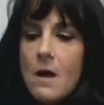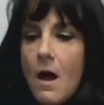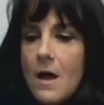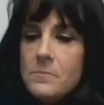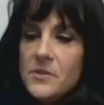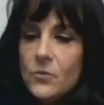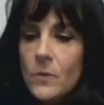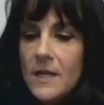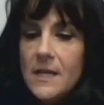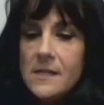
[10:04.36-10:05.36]
caught
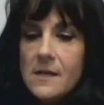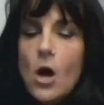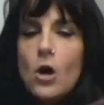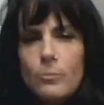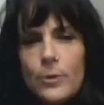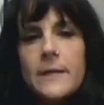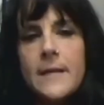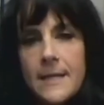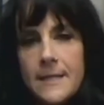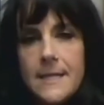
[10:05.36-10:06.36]
between over a
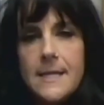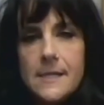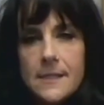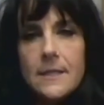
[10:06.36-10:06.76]
90